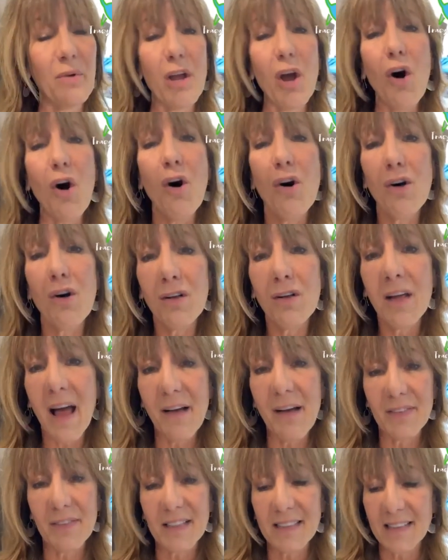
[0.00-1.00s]
We all
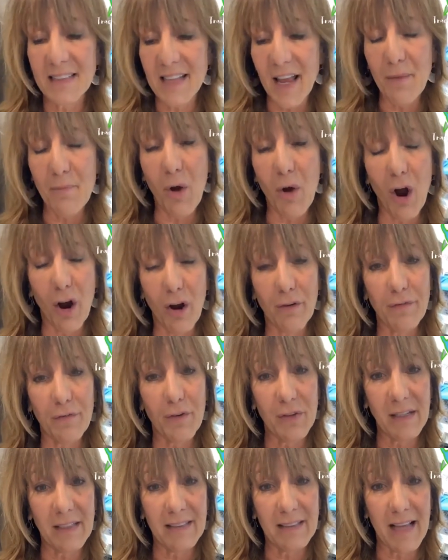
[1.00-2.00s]
have the same heart
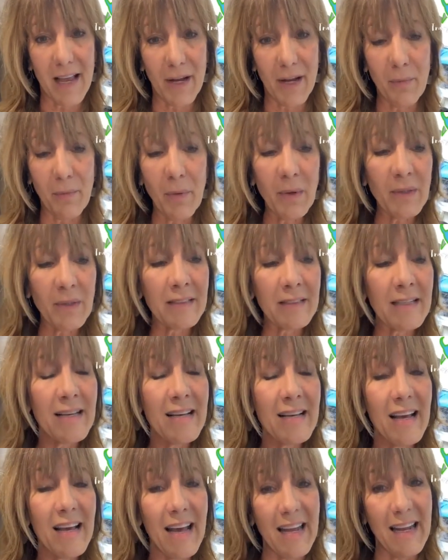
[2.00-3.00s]
for these animals,
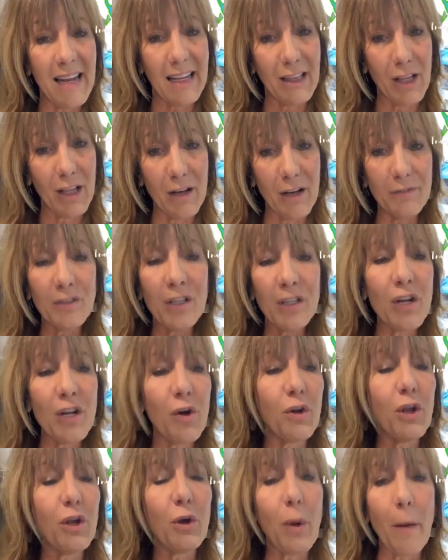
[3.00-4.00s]
and I'd love to
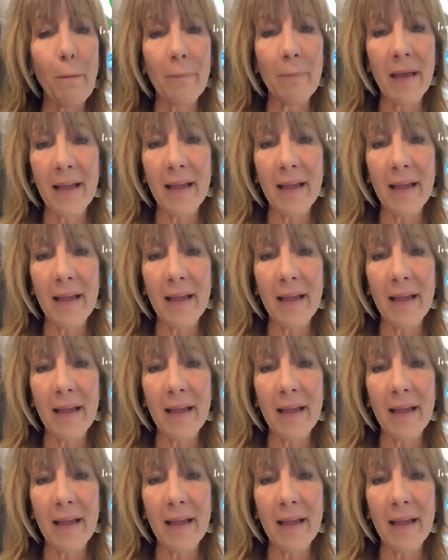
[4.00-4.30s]
know your